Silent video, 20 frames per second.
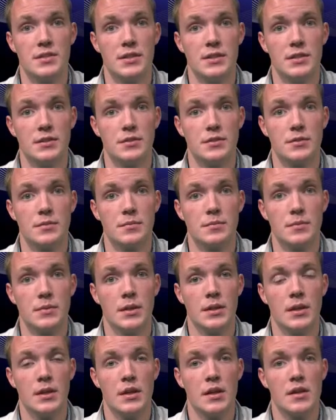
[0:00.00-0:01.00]
is,
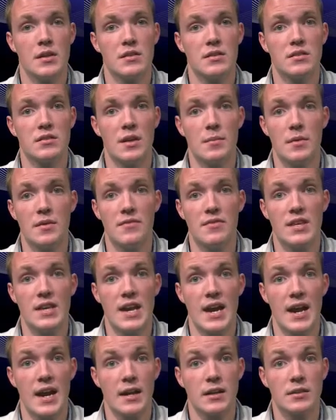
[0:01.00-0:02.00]
some of the
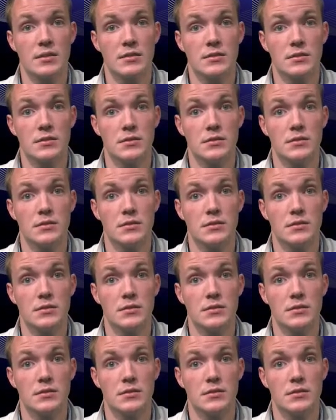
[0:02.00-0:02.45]
acts.